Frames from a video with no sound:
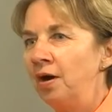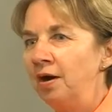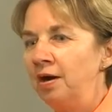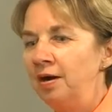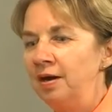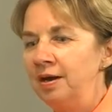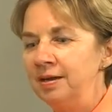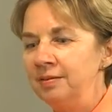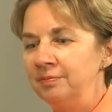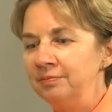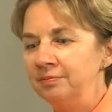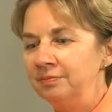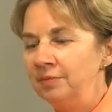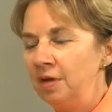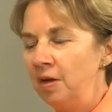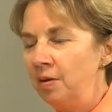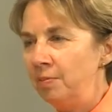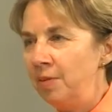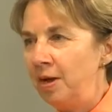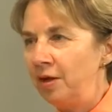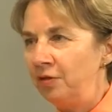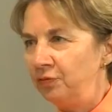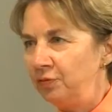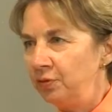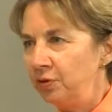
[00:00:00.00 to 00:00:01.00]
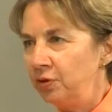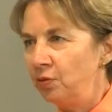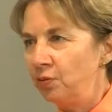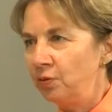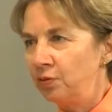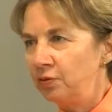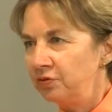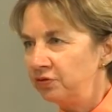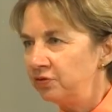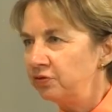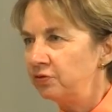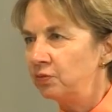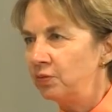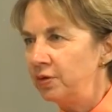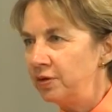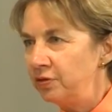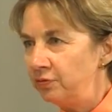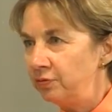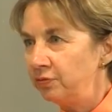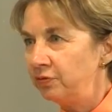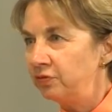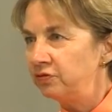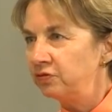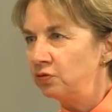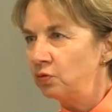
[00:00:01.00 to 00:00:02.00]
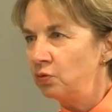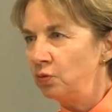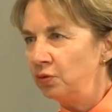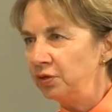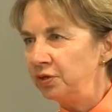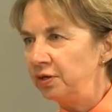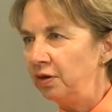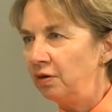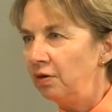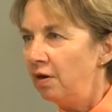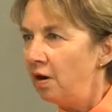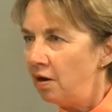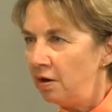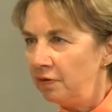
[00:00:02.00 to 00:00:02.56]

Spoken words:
I'm about 3/4 of the way through the school year.